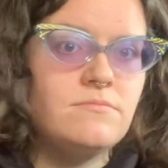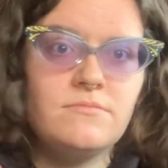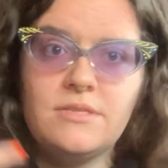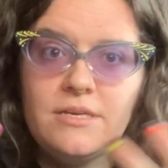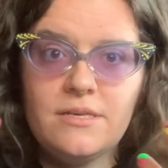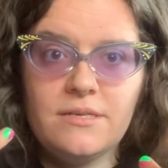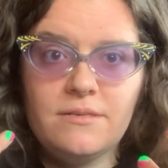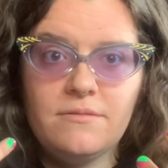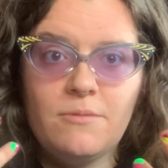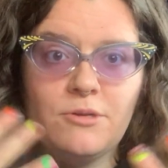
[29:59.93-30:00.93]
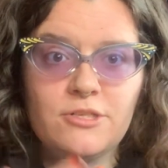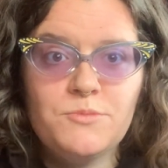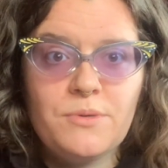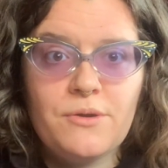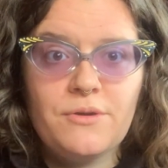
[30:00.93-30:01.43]
the
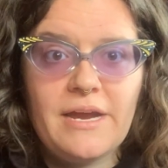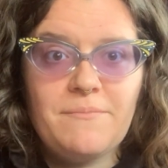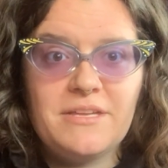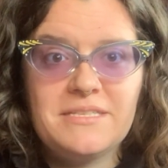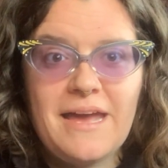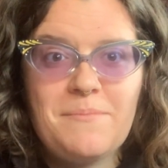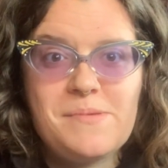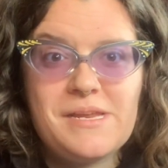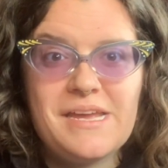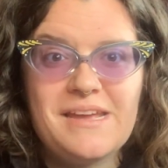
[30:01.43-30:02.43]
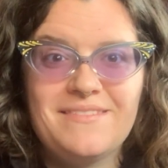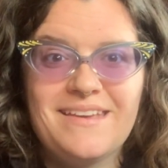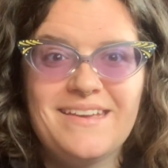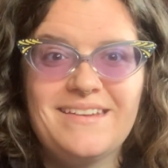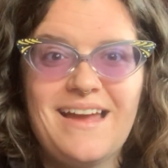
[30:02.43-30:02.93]
Emerge program that's happening,
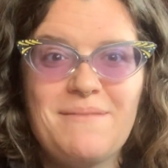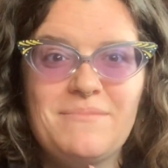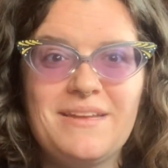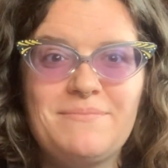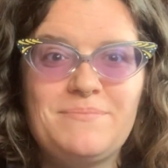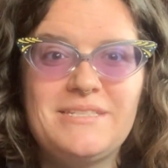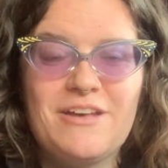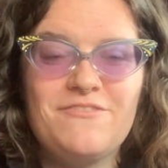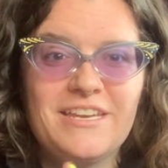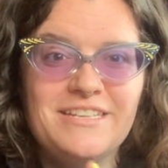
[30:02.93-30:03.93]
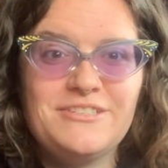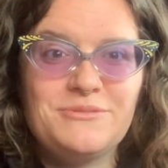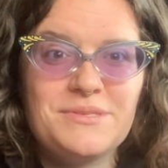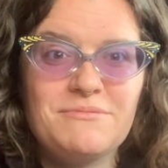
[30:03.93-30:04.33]
that I'm delving into with